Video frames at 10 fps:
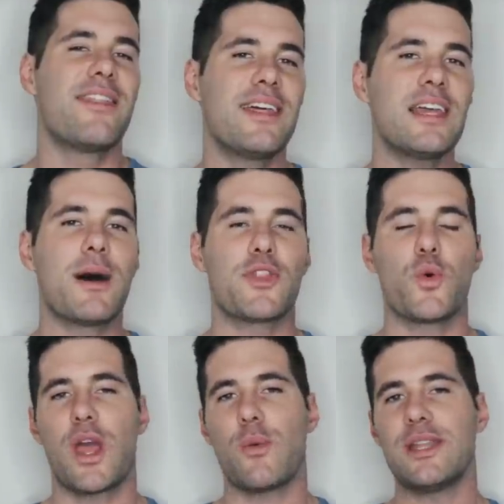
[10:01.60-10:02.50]
Think about the
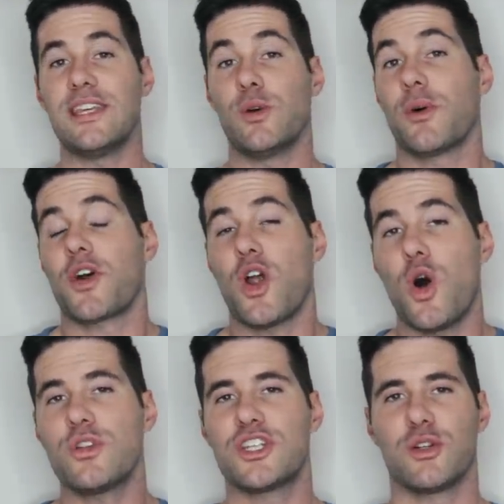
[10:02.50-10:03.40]
way we deal with our
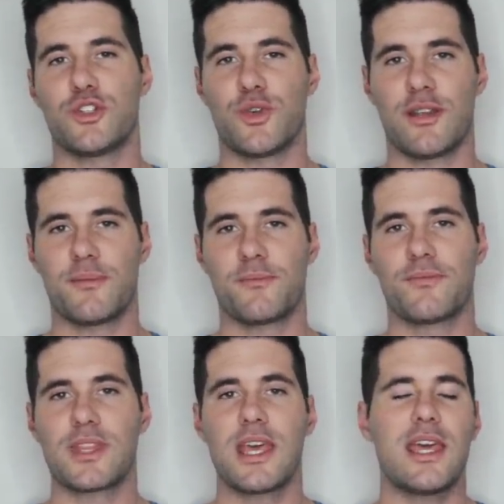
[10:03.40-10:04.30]
own children.
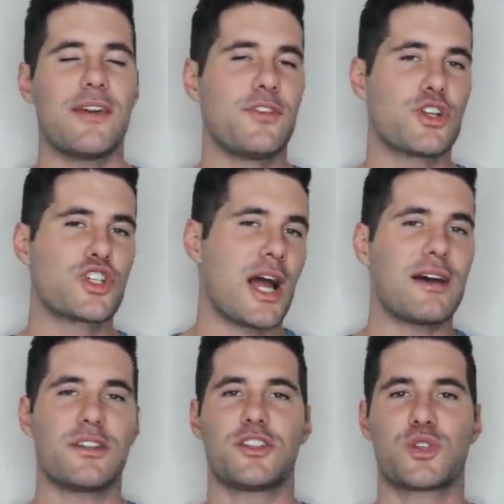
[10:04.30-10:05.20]
If your
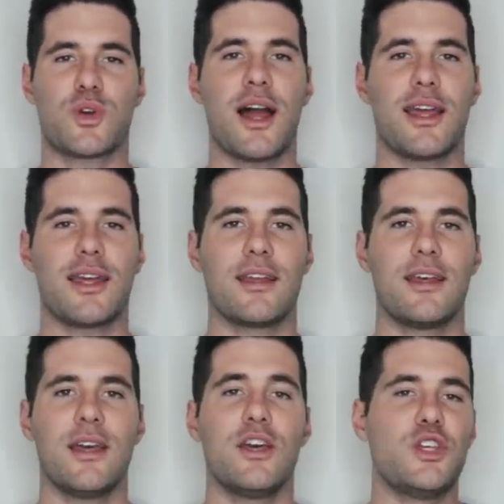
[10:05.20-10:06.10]
child is crying,
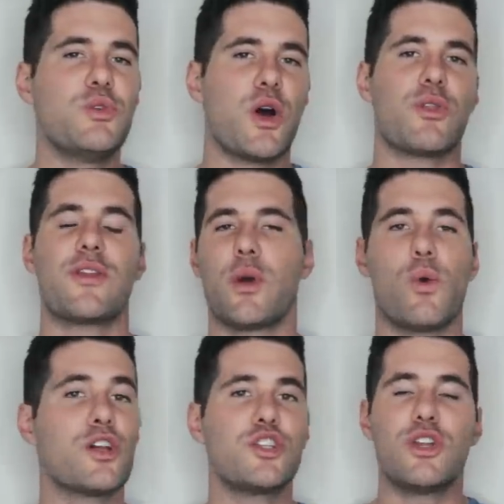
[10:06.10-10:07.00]
you know that they
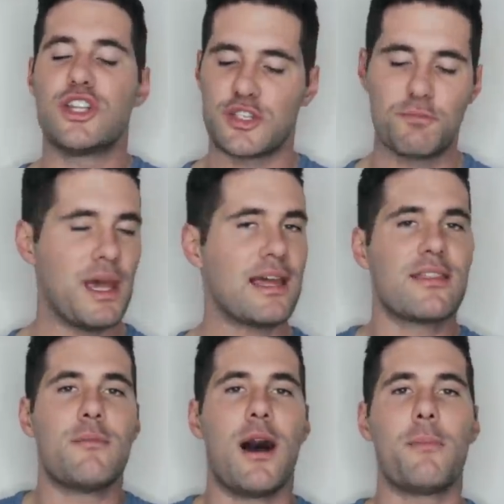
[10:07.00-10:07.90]
want you to just pick
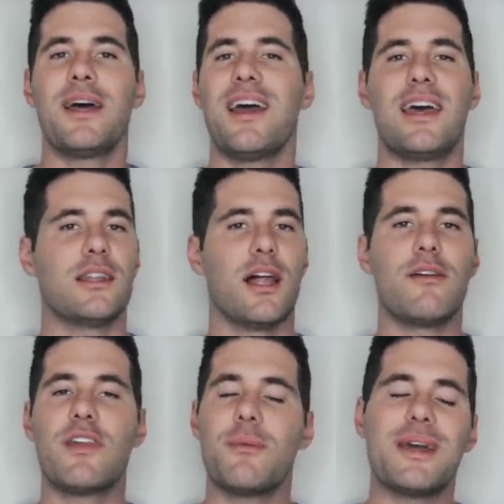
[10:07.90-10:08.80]
them up and
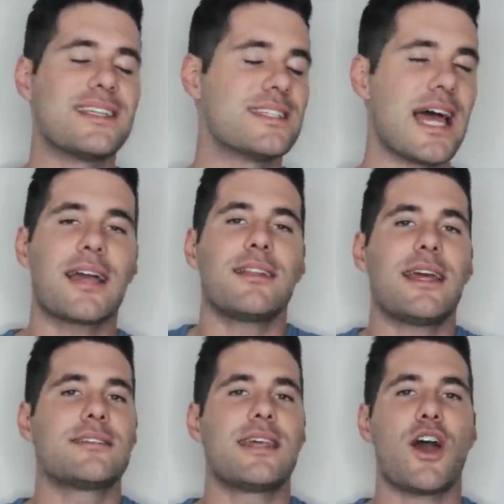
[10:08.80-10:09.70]
love them exactly
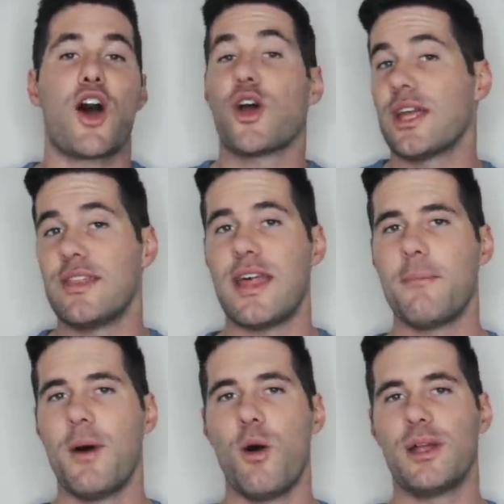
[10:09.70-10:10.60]
as they are in
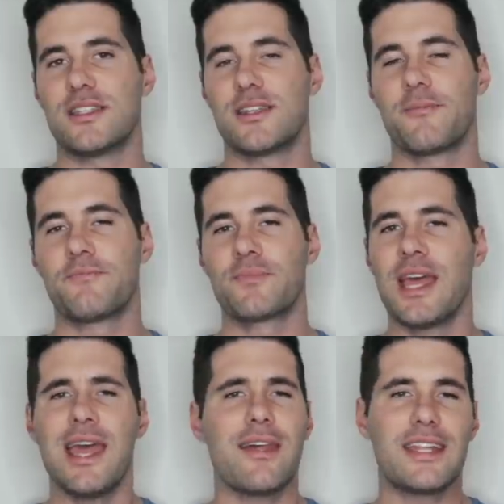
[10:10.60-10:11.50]
that moment.
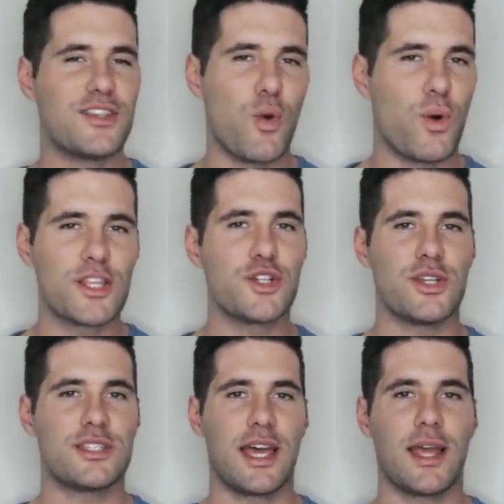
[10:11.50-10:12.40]
They don't want you
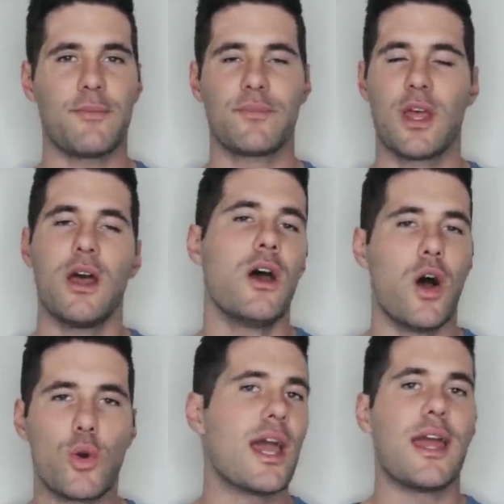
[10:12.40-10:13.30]
to say,
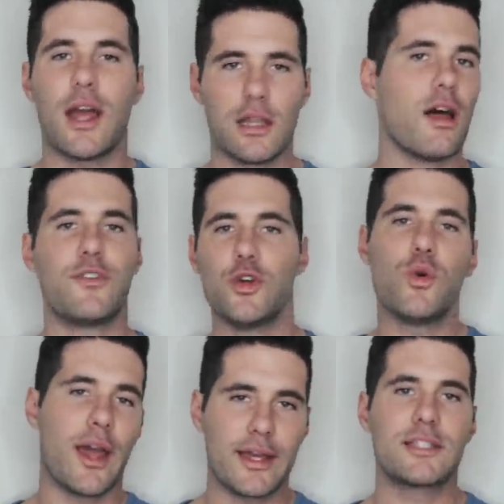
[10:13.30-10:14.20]
okay, I love
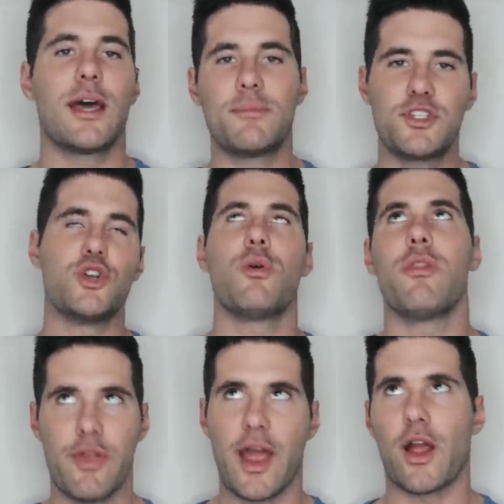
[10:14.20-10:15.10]
you, I accept you,
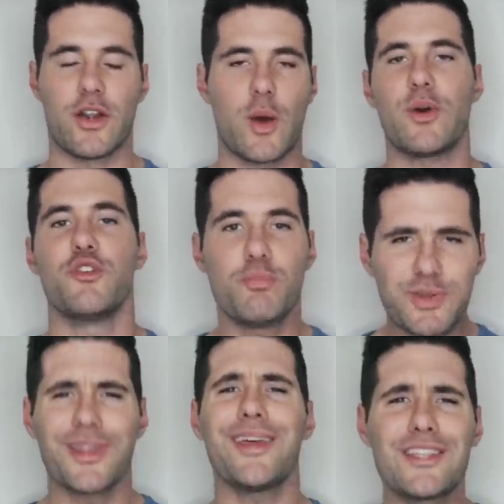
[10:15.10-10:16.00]
there. Now will you
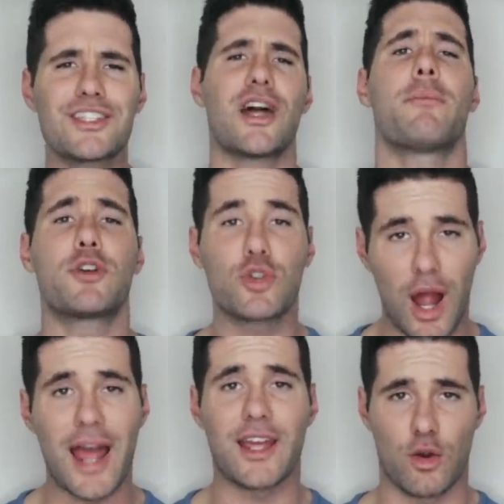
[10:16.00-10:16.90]
please stop
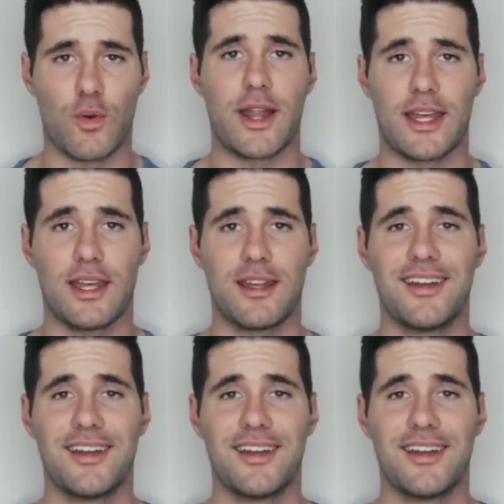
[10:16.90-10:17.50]
crying already?